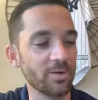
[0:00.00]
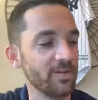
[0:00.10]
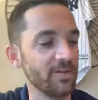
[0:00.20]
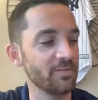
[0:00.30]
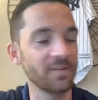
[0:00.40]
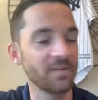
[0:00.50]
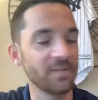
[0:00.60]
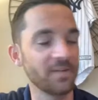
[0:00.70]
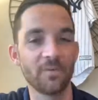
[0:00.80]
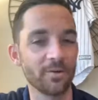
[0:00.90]
the YouTube
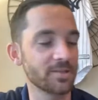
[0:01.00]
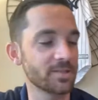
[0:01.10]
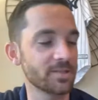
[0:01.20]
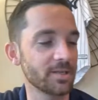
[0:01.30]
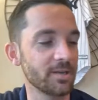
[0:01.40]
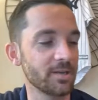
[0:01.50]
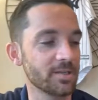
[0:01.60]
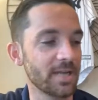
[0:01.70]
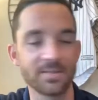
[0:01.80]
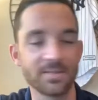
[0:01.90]
feed for you to
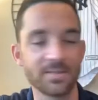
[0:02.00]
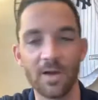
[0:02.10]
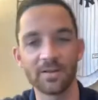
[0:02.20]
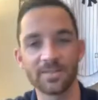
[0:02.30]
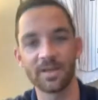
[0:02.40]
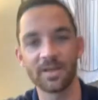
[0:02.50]
see how it's